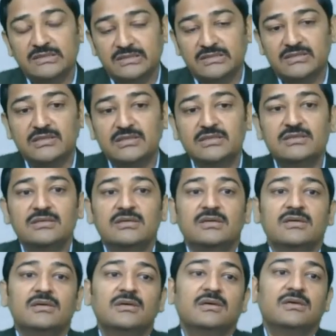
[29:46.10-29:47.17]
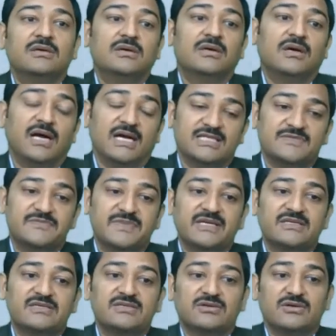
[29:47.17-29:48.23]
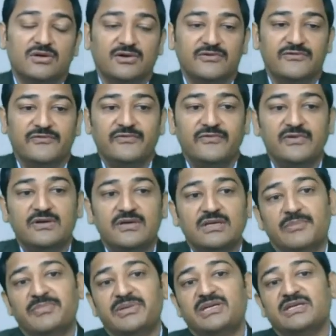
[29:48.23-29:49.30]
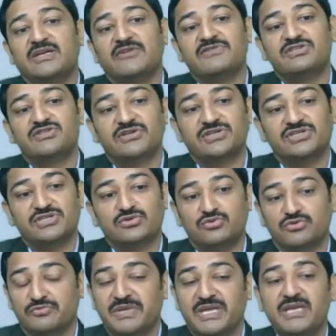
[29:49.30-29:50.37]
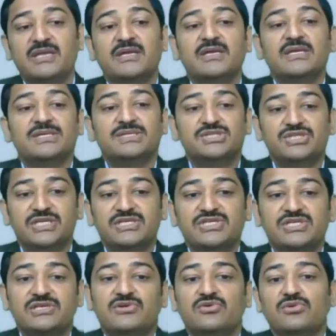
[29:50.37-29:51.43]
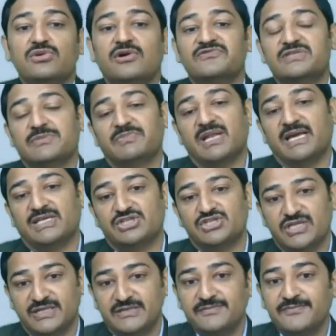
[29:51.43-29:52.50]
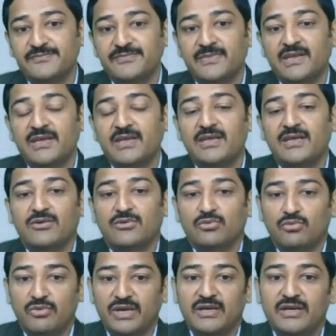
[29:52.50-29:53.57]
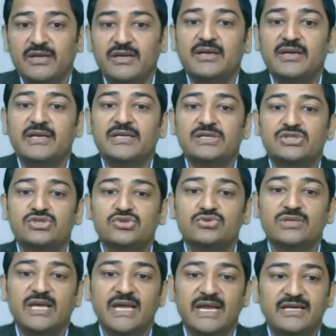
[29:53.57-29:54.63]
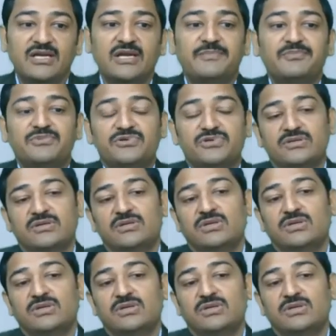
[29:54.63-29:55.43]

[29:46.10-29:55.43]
The third aspect of competitive strategy could be changing role of supply chain, where it should adapt